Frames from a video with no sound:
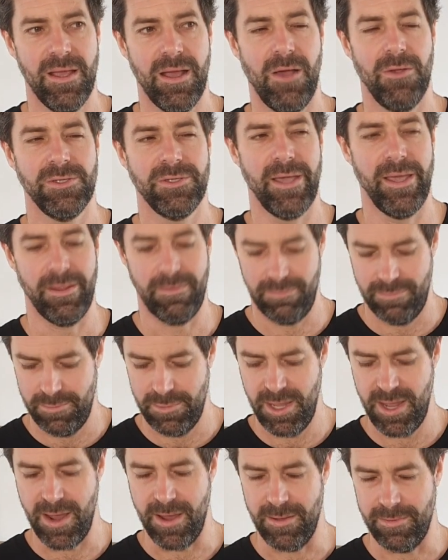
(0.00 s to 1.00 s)
I was like,
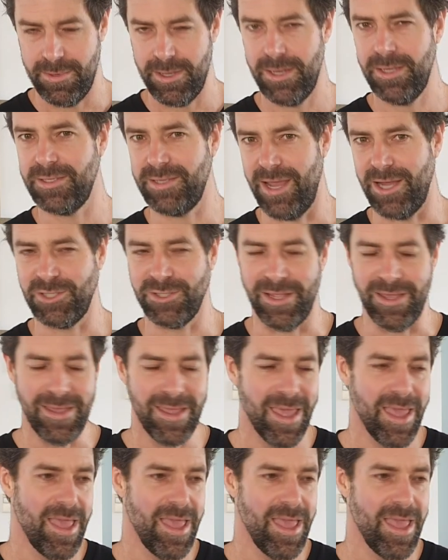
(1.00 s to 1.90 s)
yeah, it is actually.